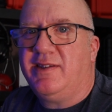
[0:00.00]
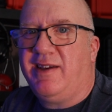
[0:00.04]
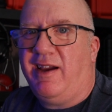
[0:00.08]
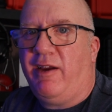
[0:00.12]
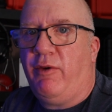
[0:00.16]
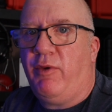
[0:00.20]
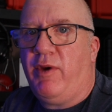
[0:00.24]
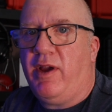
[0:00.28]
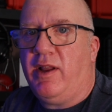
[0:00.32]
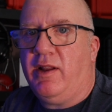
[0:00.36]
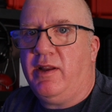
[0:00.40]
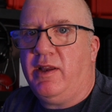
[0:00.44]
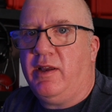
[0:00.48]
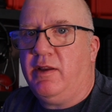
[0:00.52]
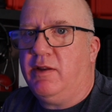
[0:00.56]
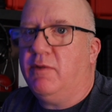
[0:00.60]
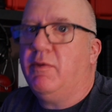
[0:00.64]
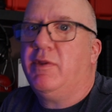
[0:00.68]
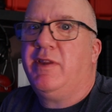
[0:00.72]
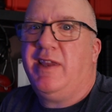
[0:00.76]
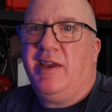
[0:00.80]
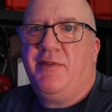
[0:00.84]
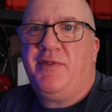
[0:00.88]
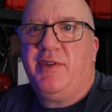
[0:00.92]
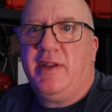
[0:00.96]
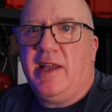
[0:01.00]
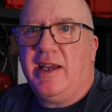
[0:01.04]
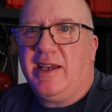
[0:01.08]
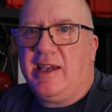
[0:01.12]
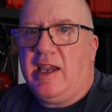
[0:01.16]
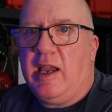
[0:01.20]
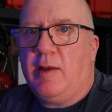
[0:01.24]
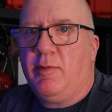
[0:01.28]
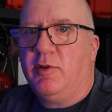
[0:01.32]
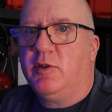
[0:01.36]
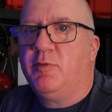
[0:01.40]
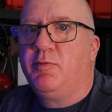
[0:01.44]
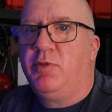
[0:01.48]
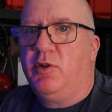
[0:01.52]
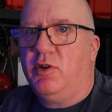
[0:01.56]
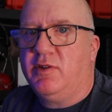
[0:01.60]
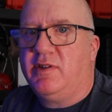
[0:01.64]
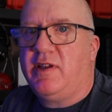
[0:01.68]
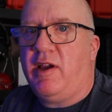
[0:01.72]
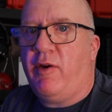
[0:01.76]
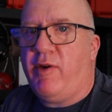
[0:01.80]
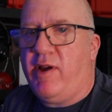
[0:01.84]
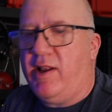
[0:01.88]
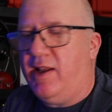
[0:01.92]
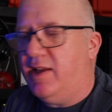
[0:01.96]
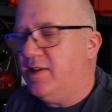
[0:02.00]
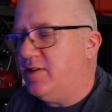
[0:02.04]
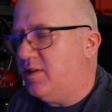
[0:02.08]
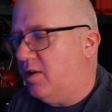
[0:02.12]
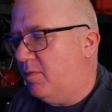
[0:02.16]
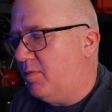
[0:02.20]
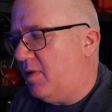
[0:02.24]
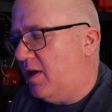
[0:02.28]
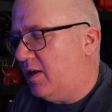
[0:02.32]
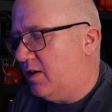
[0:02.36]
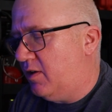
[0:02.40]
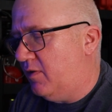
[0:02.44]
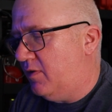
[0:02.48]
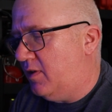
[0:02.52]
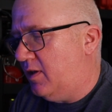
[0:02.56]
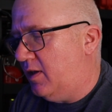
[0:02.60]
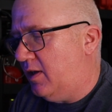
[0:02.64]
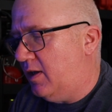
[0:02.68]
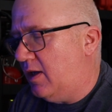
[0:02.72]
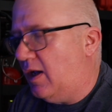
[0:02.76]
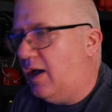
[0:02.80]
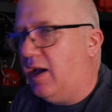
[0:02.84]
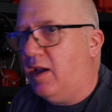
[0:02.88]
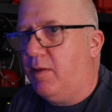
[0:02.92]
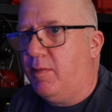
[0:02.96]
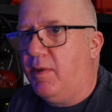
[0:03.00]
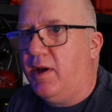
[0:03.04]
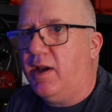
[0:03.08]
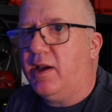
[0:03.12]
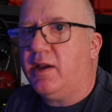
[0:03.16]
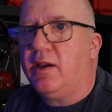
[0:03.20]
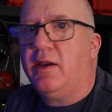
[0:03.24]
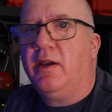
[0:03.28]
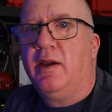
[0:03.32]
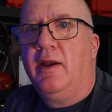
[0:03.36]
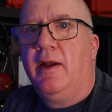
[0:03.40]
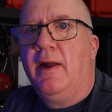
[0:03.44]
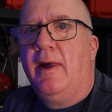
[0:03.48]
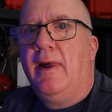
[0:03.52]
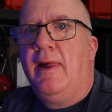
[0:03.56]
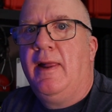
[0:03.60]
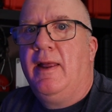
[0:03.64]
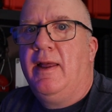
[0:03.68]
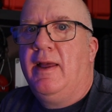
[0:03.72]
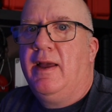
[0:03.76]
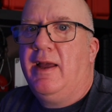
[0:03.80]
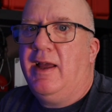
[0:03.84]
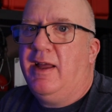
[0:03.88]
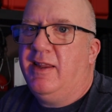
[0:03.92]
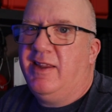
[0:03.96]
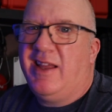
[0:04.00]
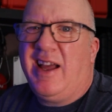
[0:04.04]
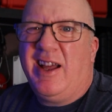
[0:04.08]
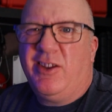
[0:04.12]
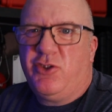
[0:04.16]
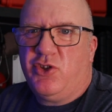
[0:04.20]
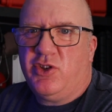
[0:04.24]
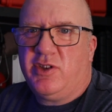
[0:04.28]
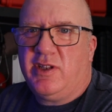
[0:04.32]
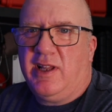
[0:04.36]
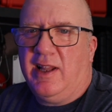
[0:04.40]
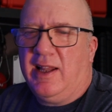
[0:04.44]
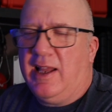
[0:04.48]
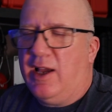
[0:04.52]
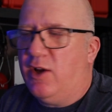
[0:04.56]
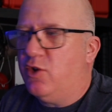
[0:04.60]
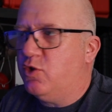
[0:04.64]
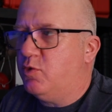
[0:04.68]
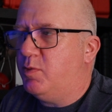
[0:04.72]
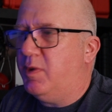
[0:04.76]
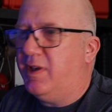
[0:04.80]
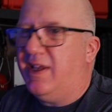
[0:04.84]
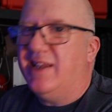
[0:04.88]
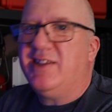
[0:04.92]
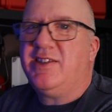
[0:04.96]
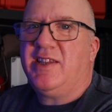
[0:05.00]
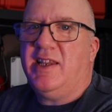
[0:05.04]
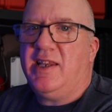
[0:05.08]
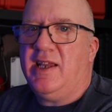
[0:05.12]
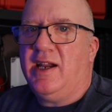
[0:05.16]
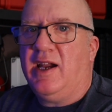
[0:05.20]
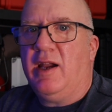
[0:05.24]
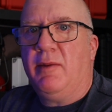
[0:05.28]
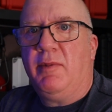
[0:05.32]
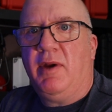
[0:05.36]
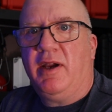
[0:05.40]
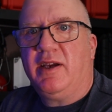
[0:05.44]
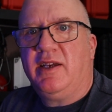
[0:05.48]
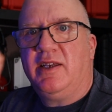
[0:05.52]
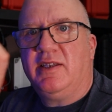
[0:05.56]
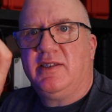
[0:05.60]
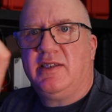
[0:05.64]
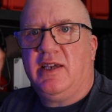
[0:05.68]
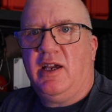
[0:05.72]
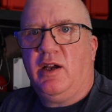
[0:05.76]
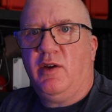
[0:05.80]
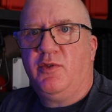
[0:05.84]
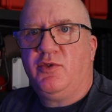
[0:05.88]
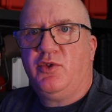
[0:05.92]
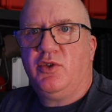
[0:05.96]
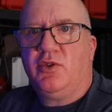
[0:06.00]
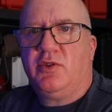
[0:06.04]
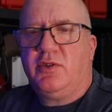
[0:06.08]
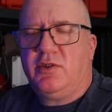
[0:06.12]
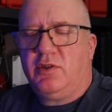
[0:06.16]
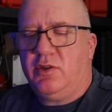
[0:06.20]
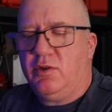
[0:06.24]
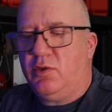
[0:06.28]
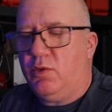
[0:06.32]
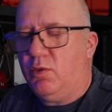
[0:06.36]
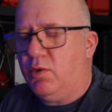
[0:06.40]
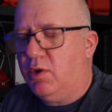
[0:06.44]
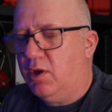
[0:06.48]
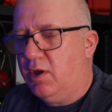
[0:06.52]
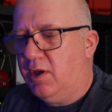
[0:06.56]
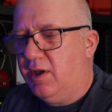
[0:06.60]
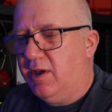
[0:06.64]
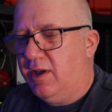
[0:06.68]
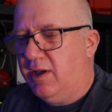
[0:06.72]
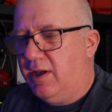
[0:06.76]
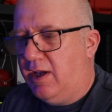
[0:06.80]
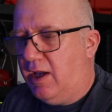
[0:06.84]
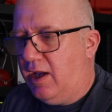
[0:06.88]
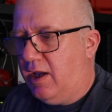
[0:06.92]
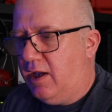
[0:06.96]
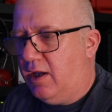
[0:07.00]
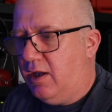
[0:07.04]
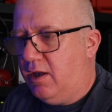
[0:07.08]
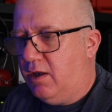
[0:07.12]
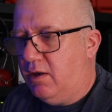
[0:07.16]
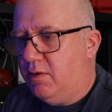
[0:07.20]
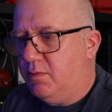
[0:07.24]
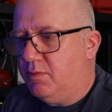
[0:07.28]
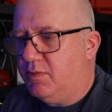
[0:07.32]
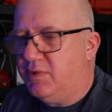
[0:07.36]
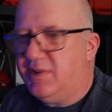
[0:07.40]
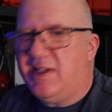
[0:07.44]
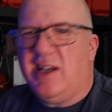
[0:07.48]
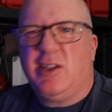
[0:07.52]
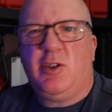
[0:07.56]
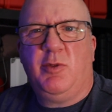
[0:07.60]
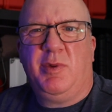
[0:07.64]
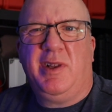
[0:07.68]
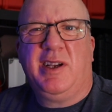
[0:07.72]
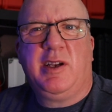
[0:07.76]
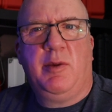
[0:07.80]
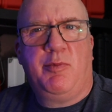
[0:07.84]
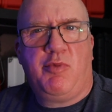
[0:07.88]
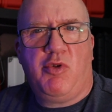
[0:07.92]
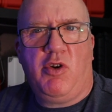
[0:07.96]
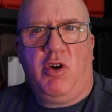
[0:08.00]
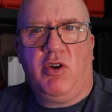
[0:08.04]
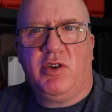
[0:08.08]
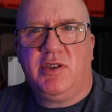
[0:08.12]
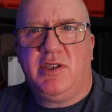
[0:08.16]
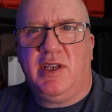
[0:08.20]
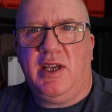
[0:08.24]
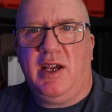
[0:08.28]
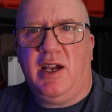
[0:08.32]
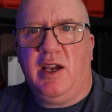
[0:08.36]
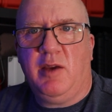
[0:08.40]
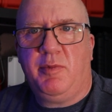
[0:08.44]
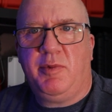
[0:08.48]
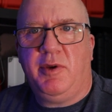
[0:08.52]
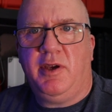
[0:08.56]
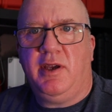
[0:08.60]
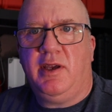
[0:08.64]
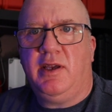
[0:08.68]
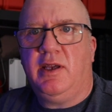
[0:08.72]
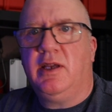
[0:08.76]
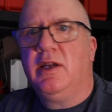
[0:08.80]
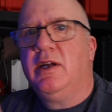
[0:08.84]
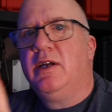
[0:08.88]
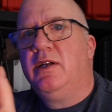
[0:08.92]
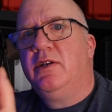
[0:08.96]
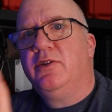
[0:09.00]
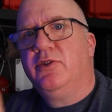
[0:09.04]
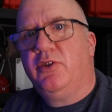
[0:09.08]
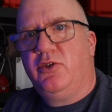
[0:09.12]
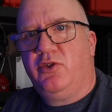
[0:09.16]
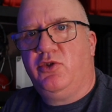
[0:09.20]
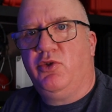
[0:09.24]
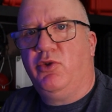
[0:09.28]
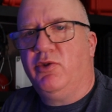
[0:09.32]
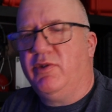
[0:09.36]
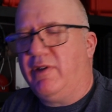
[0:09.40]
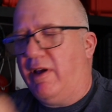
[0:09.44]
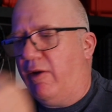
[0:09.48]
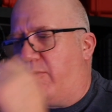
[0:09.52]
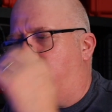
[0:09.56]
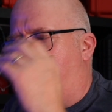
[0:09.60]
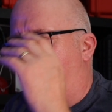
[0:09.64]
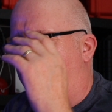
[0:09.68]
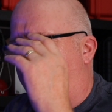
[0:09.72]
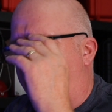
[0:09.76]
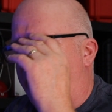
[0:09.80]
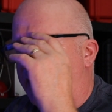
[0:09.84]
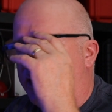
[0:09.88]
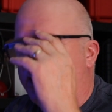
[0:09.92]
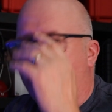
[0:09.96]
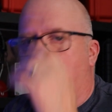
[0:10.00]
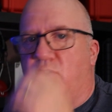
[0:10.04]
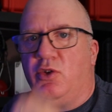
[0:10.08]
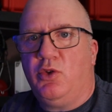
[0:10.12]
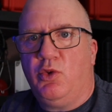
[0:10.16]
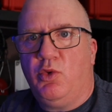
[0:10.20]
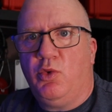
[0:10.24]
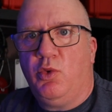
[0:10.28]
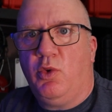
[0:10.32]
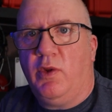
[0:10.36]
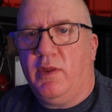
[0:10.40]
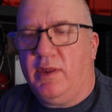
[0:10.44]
directly, the Ethernet cable is plugged directly into the back of the iMac. That just allows me into the iMac itself just to set up like a proxy IP to talk directly to